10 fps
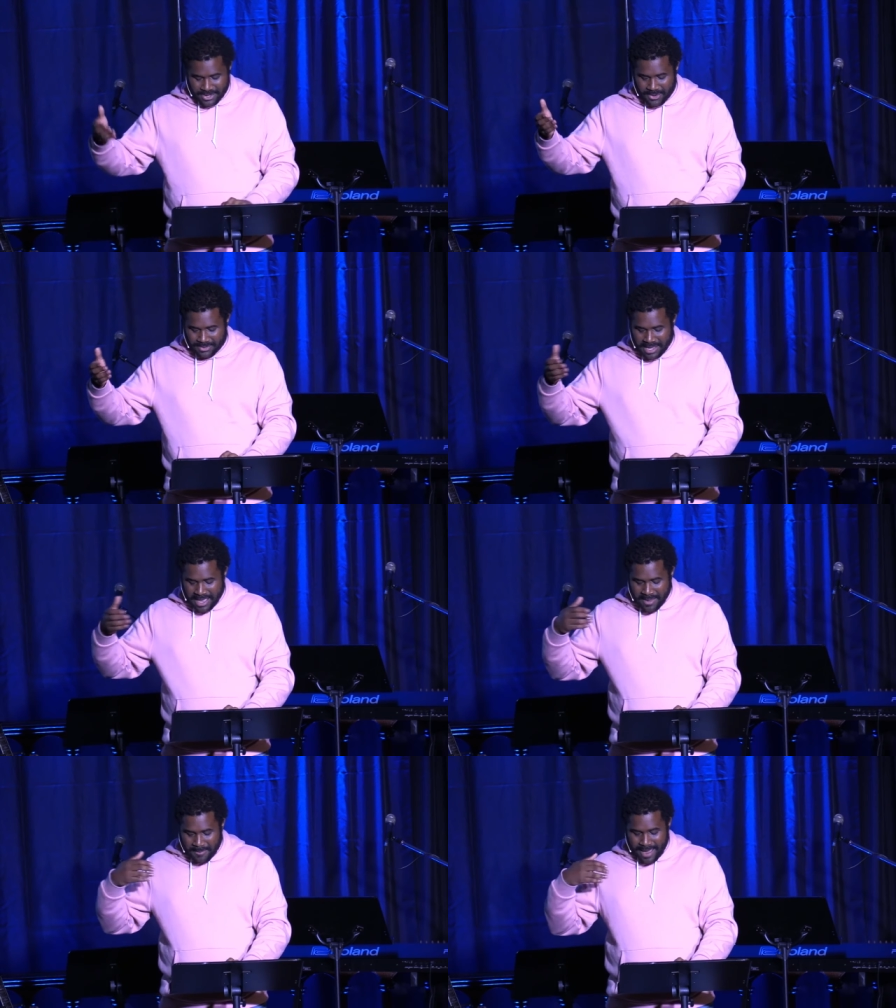Don't
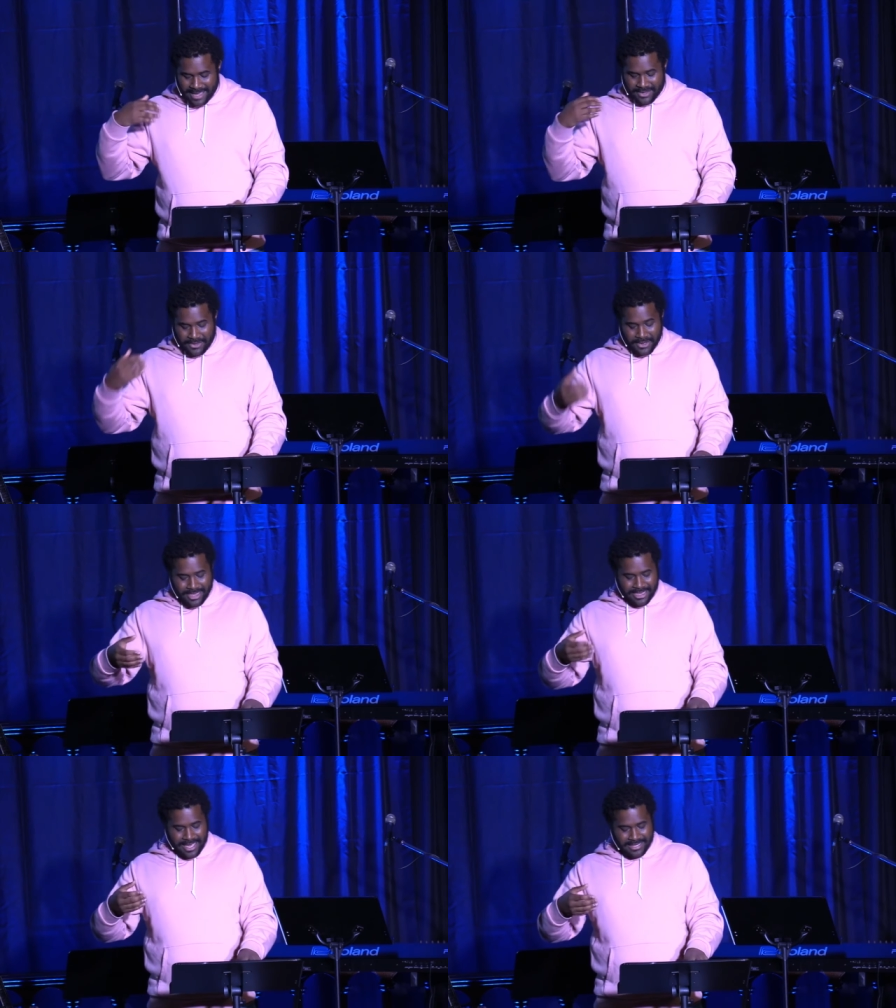make
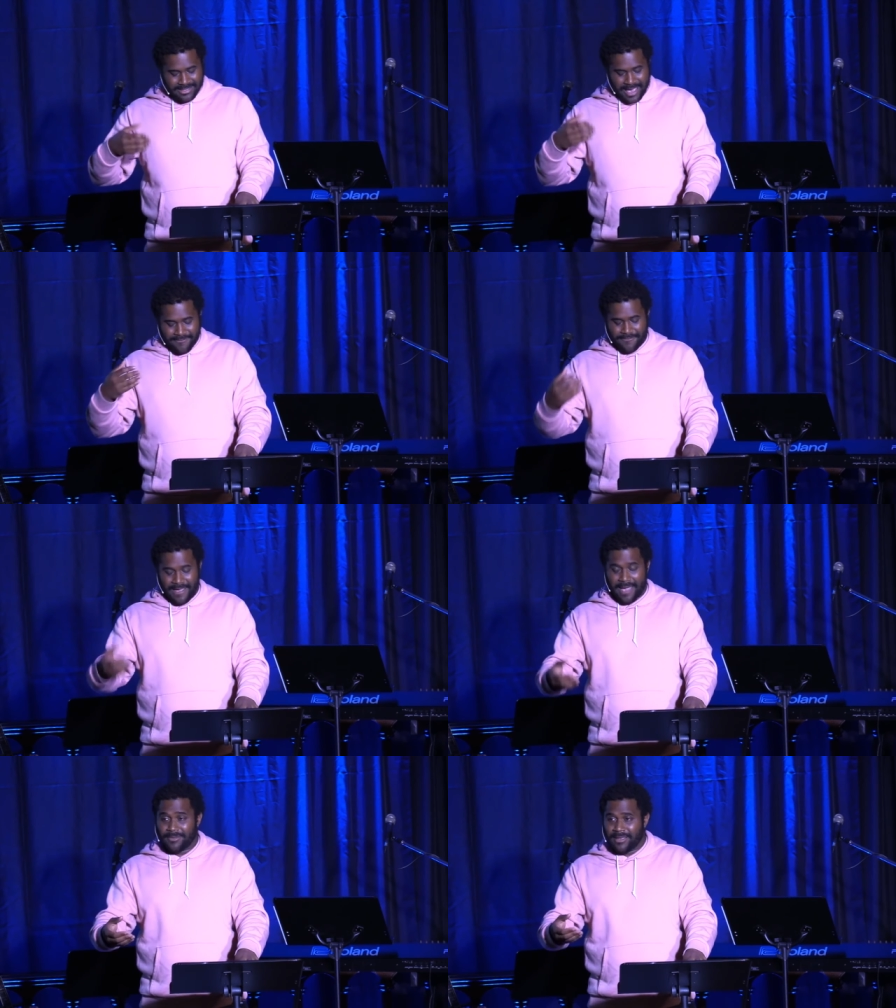good things like
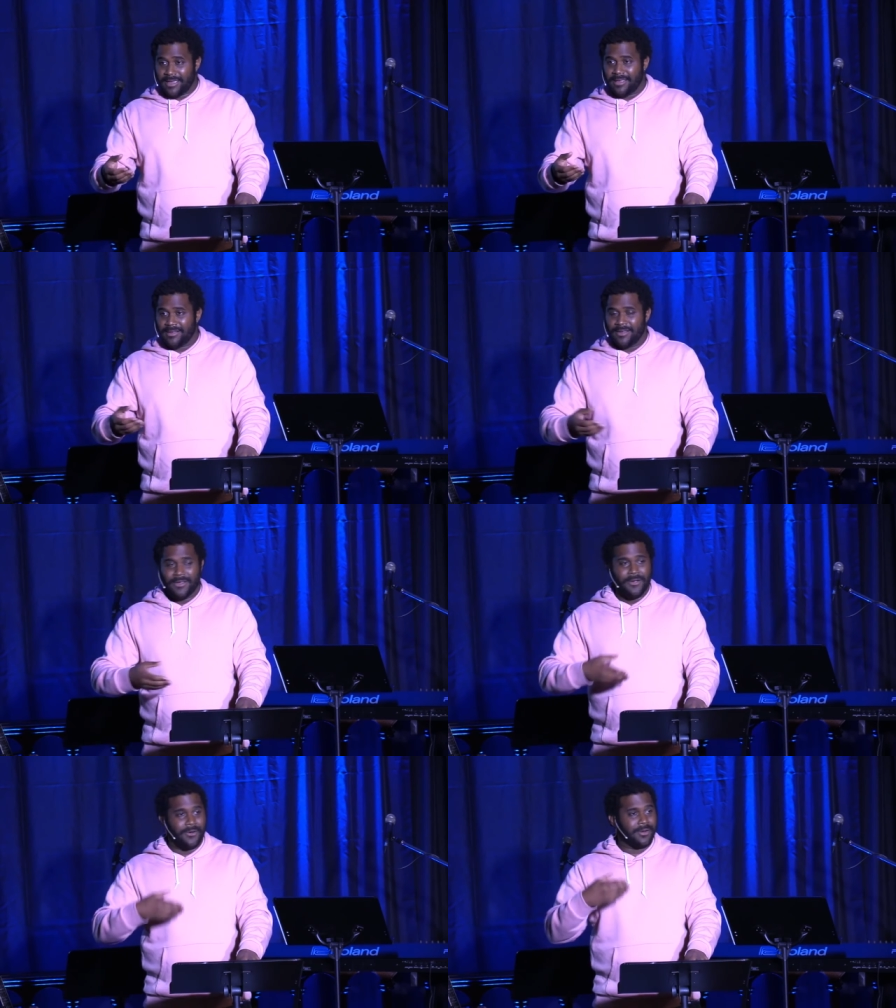family
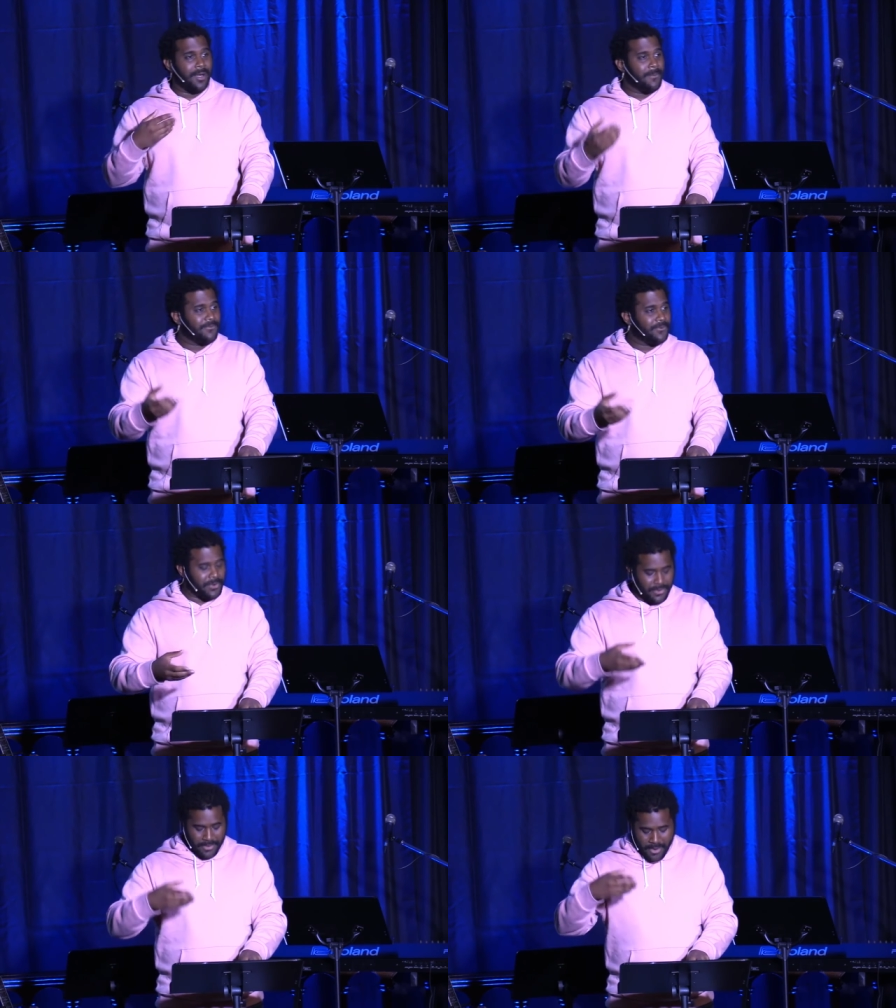or
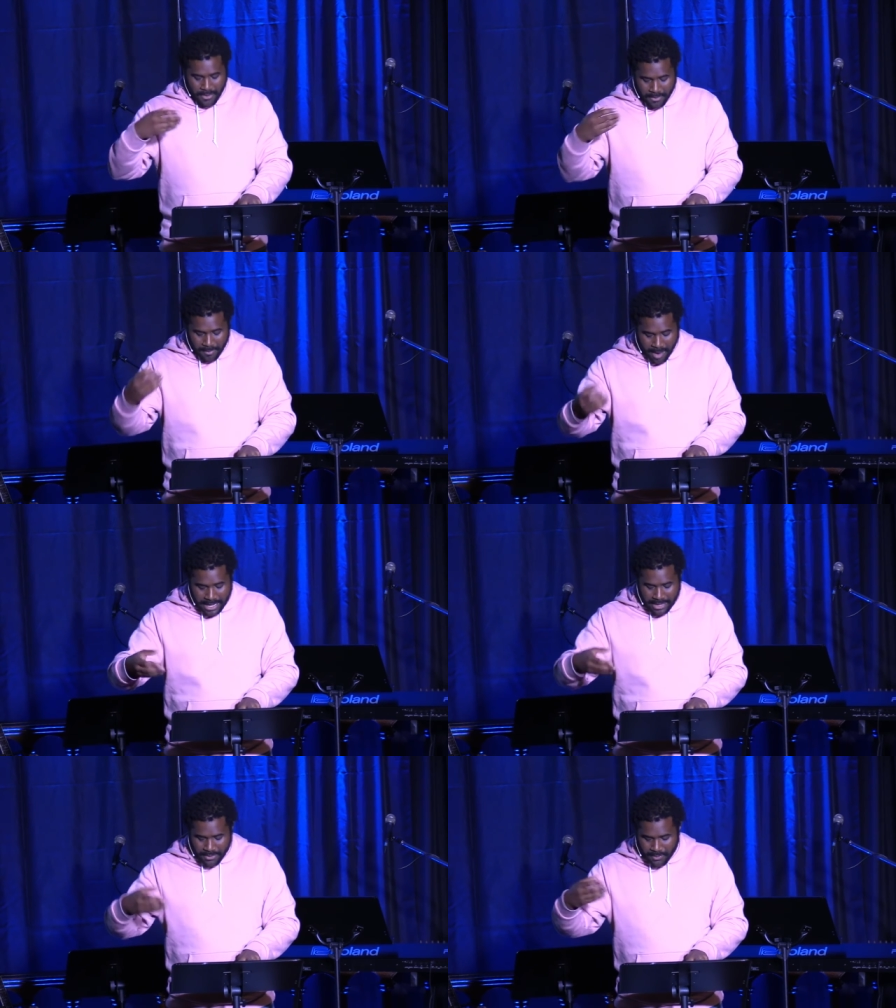comfort or, or
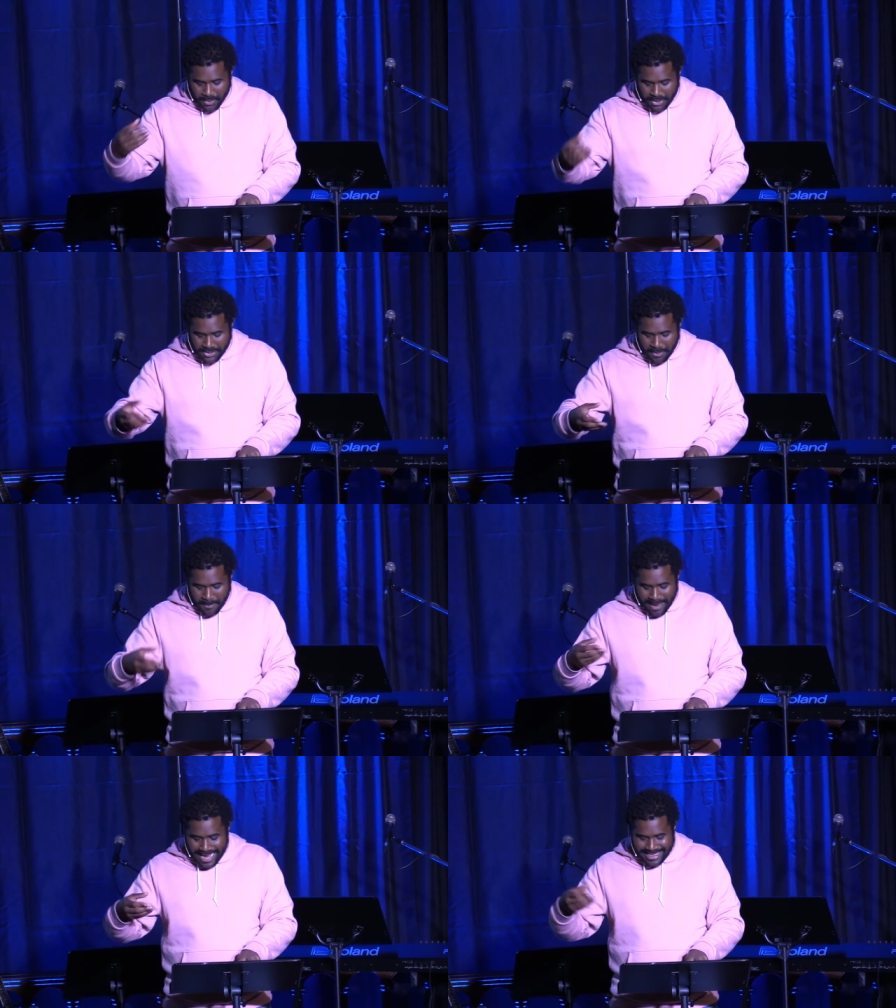money or work, don't
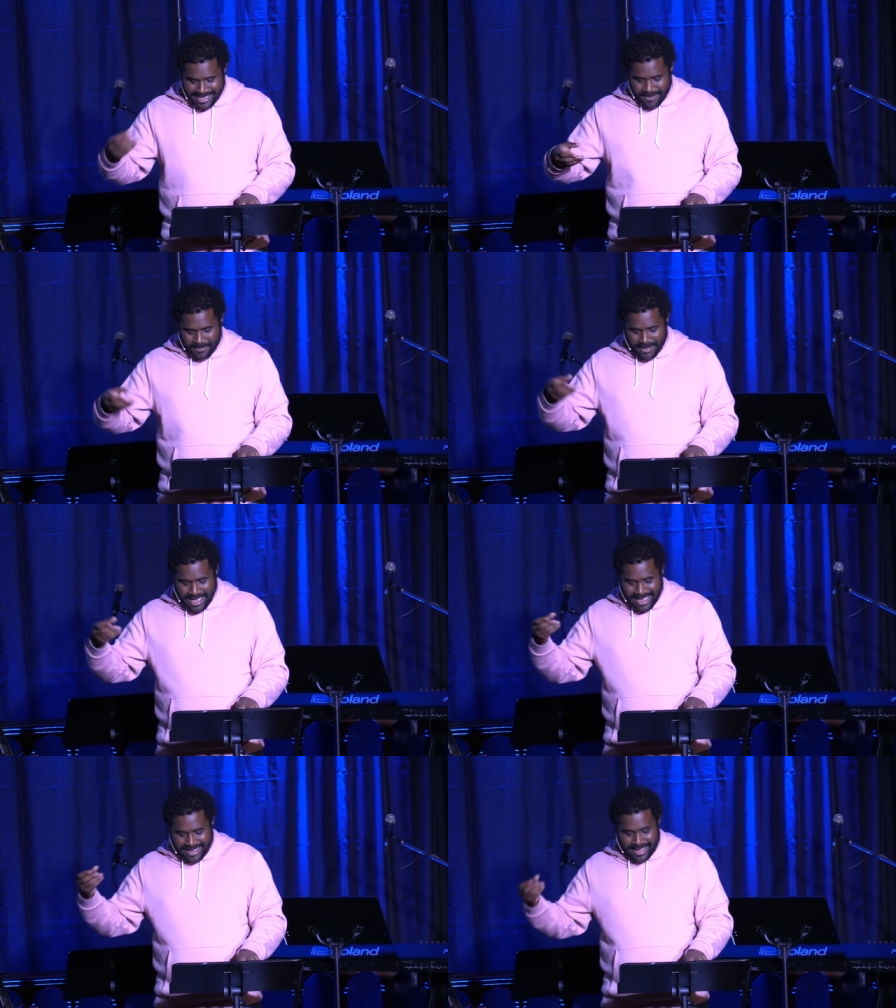make them
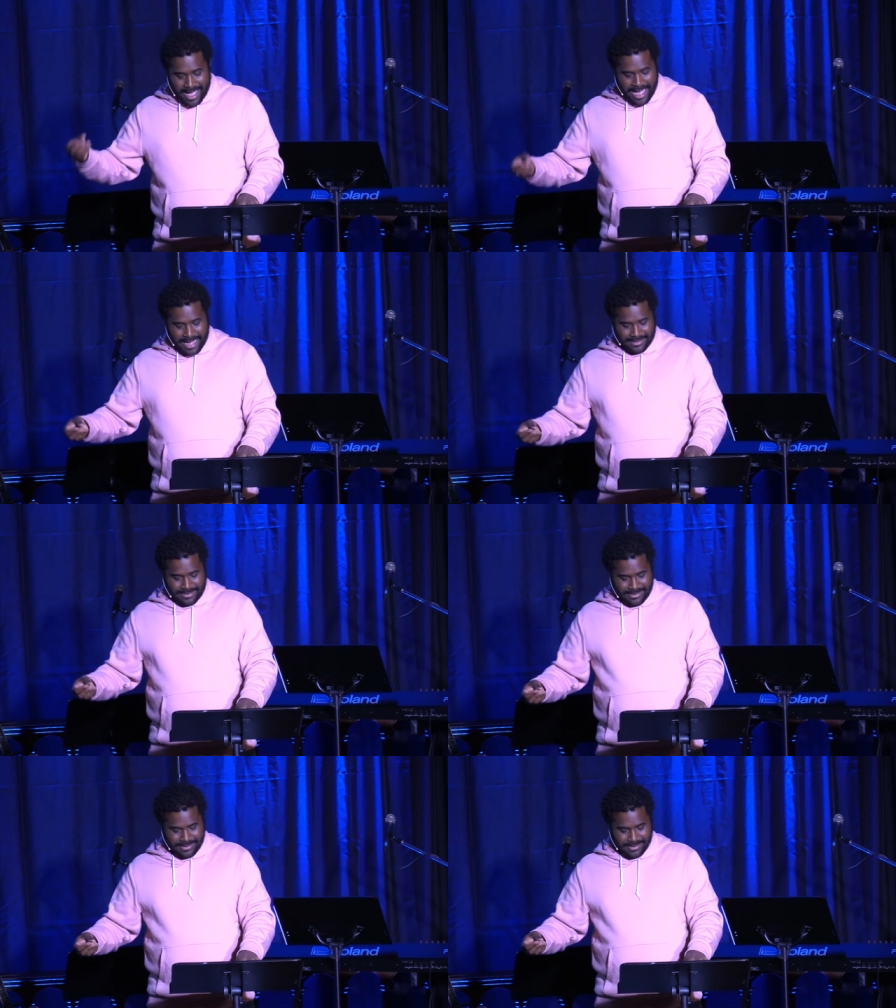
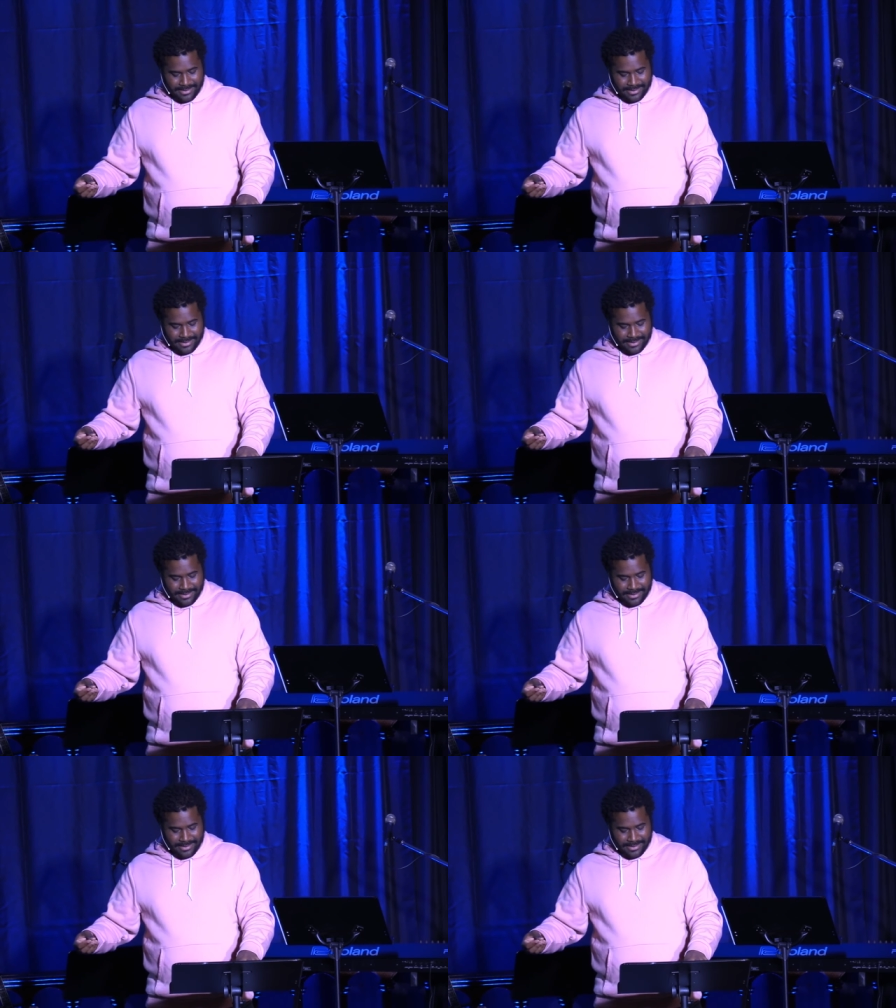gods.